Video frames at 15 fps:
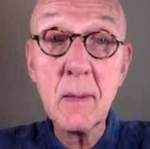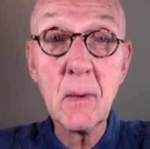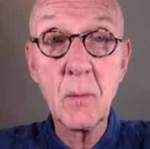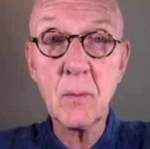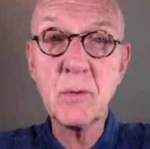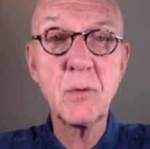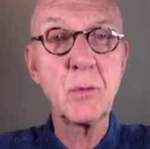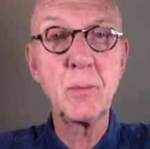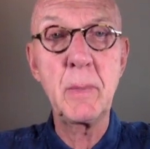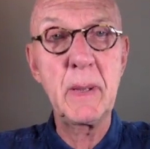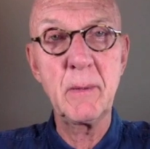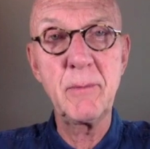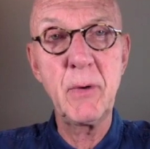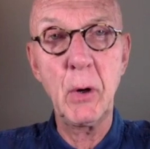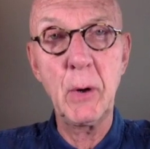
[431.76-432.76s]
which would be
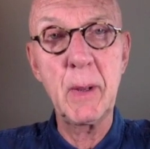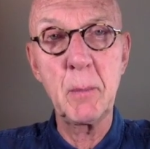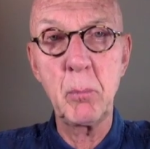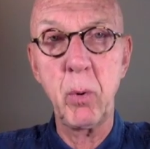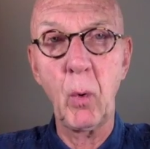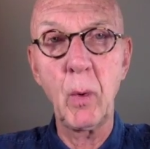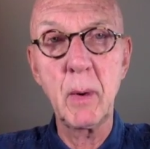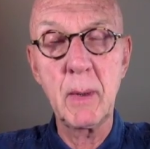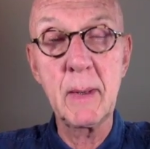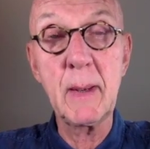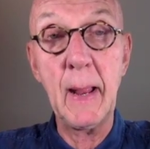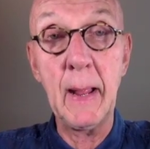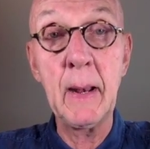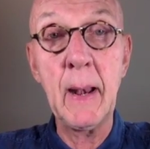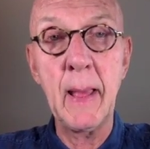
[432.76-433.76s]
a very important,
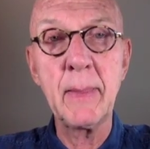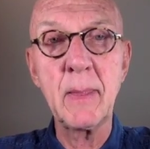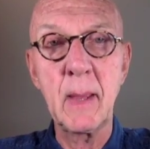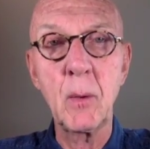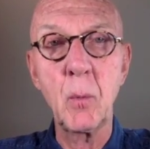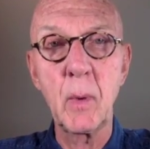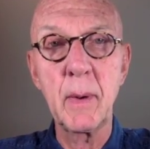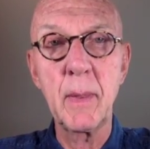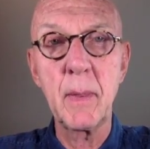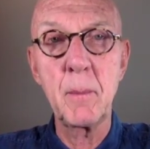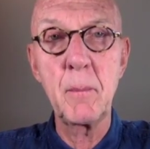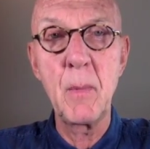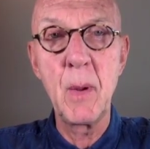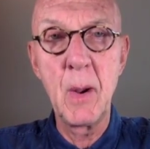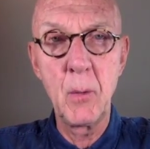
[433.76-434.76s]
and I think one of
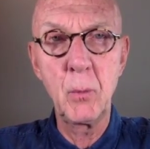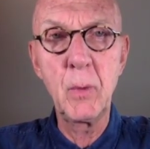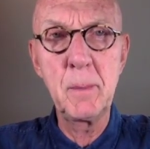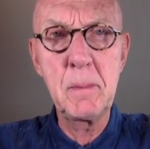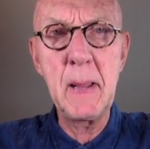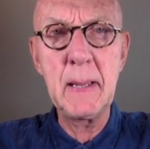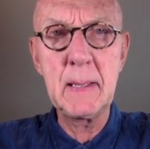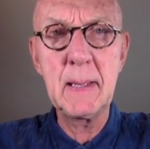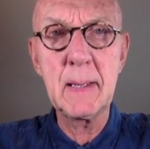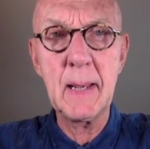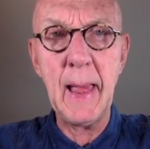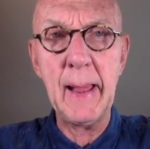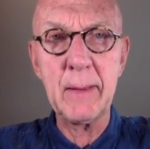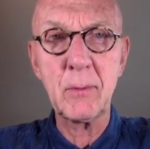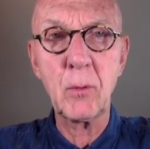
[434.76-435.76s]
the remaining
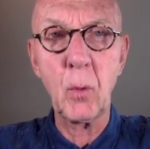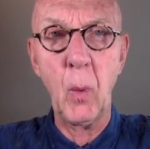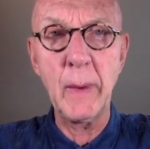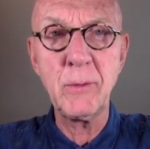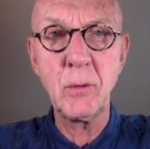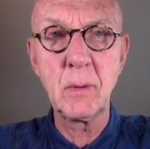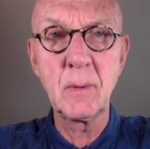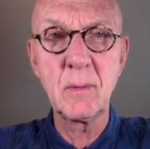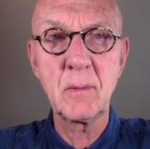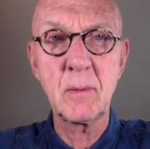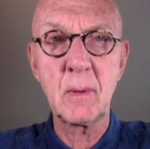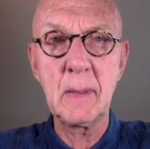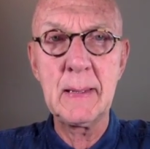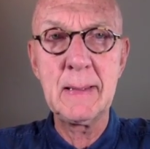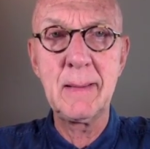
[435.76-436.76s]
last questions
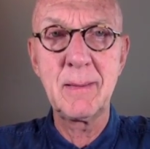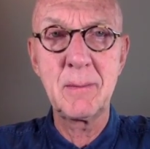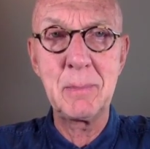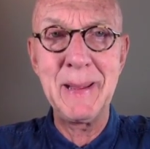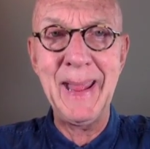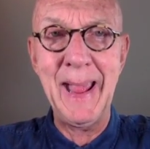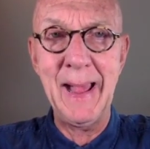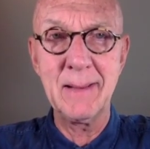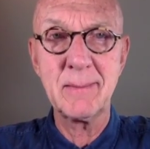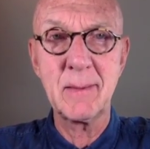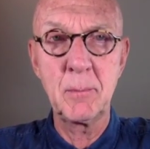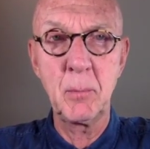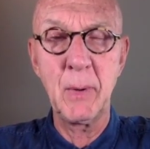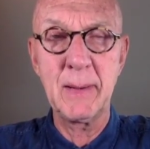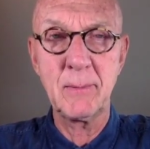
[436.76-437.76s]
that needs to be asked
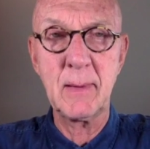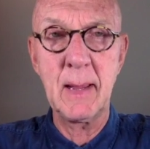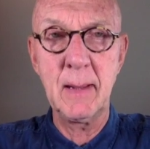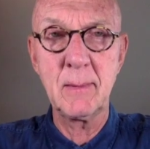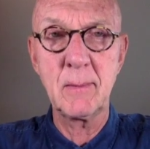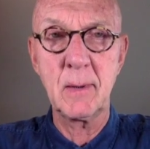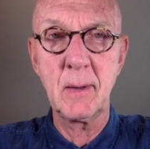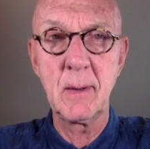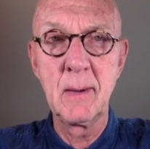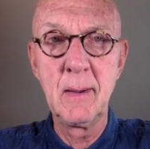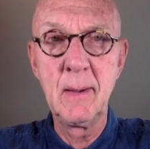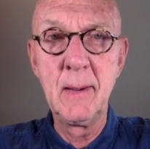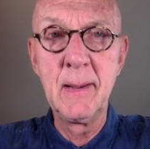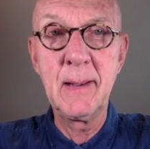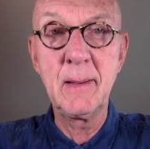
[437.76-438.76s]
in breast cancer.
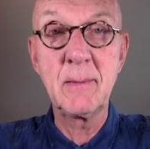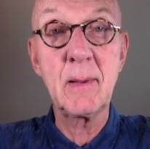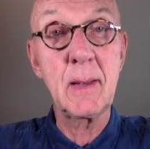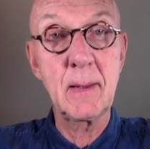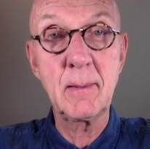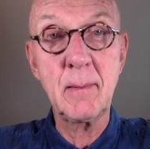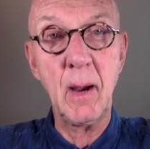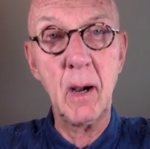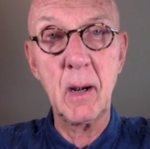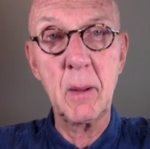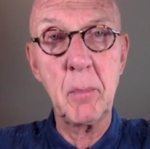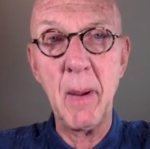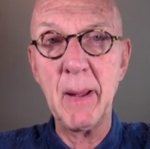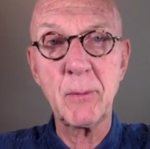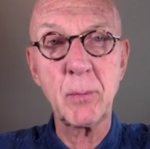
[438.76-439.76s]
Is it
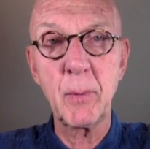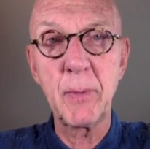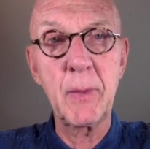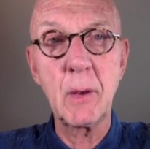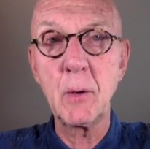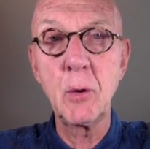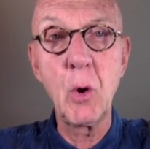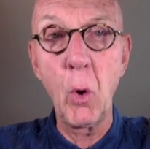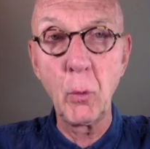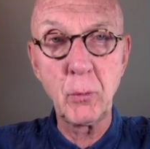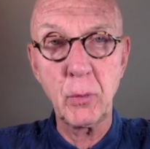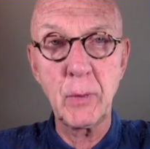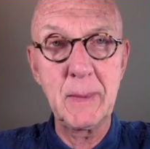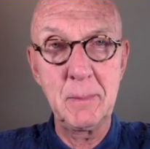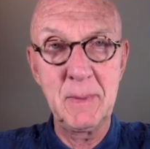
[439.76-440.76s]
entirely possible that no
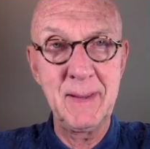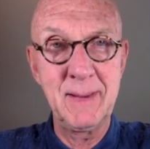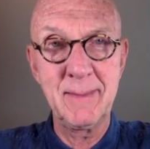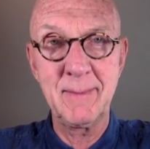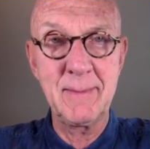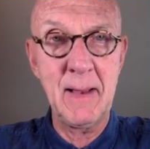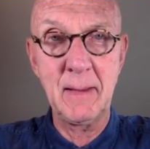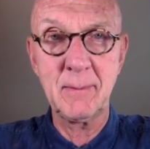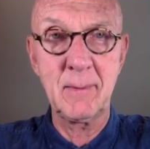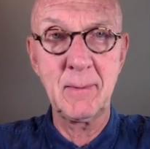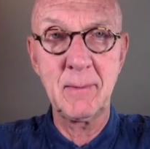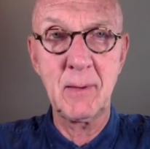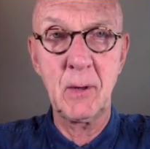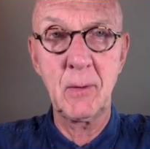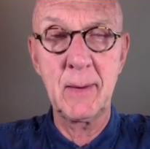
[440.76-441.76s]
treatment is
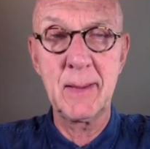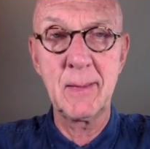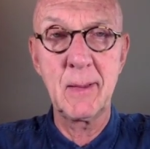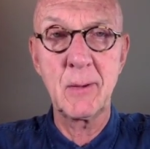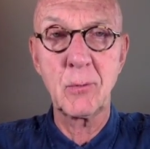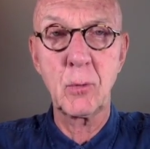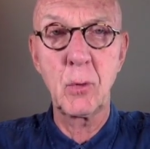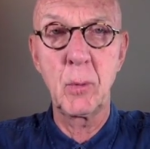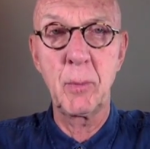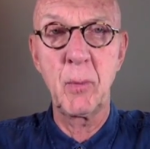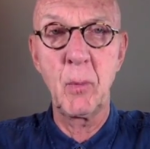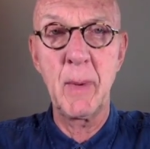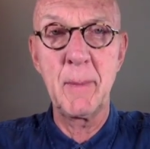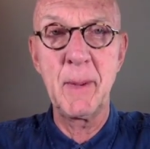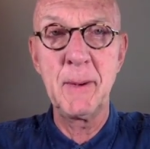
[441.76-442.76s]
necessary in this group of
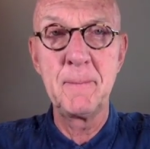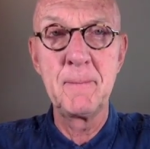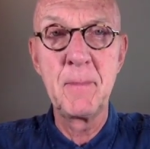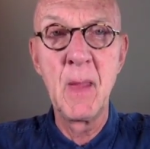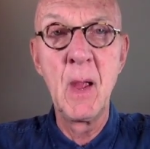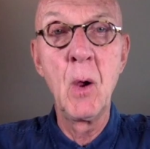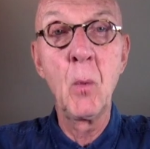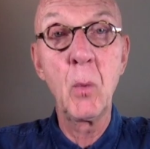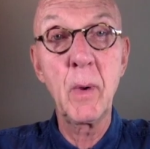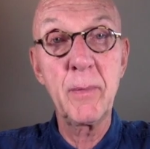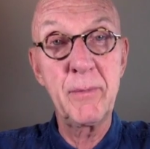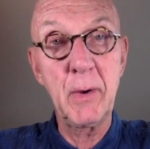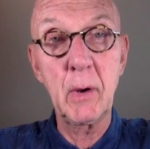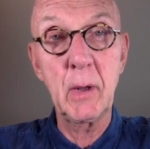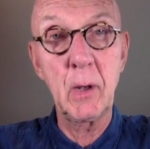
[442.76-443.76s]
women with
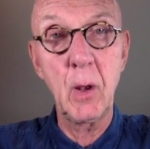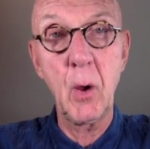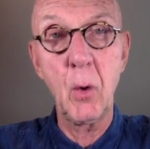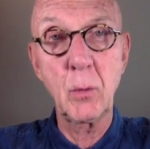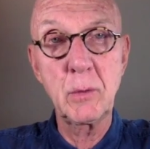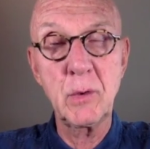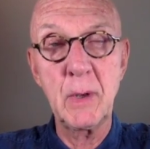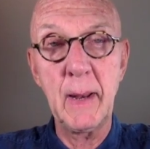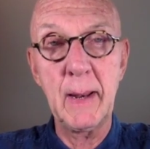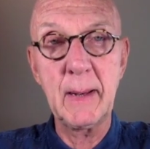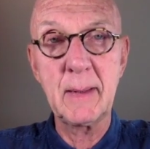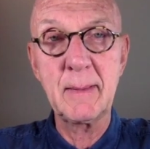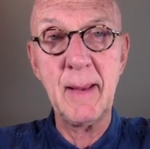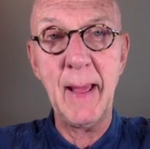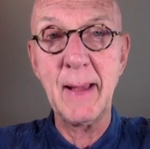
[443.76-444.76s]
very low
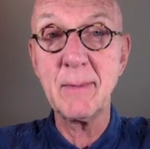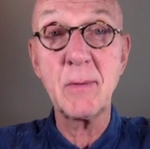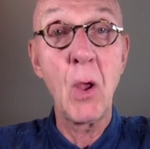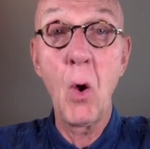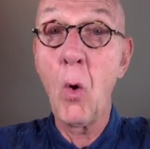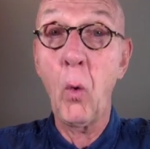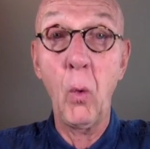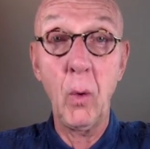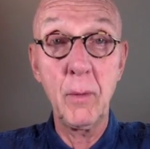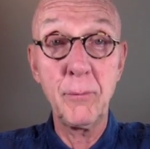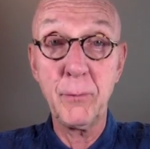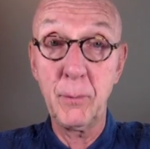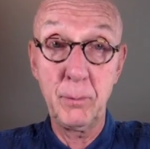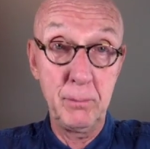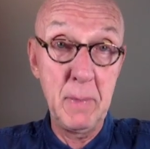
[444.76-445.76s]
genetic tests, or
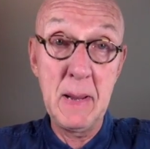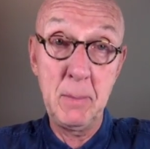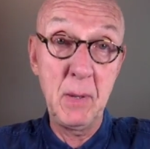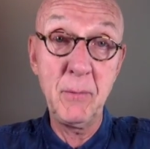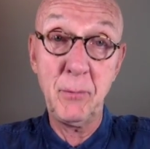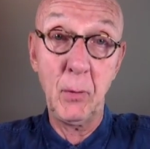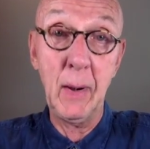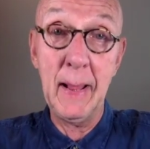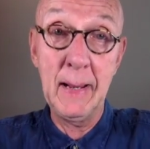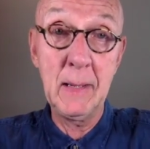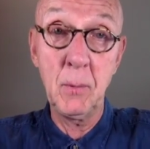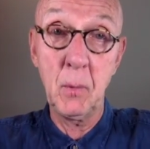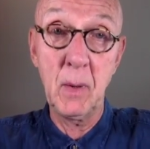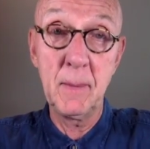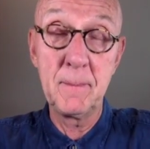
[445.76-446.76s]
maybe for anyone?